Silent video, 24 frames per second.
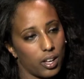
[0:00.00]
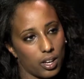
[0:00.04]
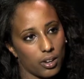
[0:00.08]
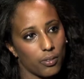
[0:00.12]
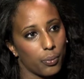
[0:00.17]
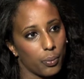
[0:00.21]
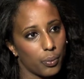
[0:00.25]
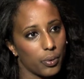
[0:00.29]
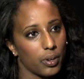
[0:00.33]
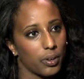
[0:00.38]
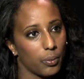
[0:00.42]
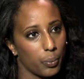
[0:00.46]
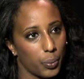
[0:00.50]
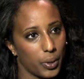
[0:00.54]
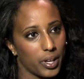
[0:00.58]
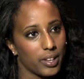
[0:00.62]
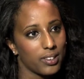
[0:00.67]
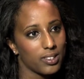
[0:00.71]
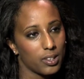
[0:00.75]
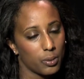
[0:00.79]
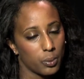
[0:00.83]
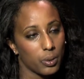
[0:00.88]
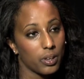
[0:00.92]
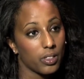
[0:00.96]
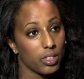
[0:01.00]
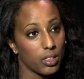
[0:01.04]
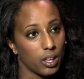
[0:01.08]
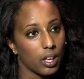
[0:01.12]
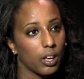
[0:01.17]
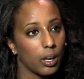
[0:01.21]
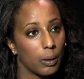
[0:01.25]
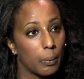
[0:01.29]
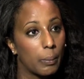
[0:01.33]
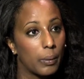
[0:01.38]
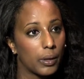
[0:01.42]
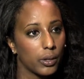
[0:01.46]
kind of ways that we are
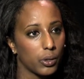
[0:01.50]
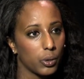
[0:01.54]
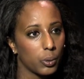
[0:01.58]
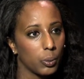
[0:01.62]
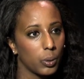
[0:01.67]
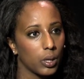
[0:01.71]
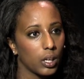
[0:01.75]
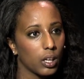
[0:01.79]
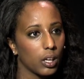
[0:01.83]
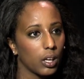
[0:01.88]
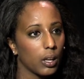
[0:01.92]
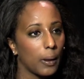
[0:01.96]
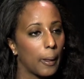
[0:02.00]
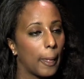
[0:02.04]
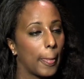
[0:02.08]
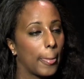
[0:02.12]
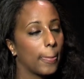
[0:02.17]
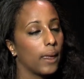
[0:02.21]
thinking about doing it.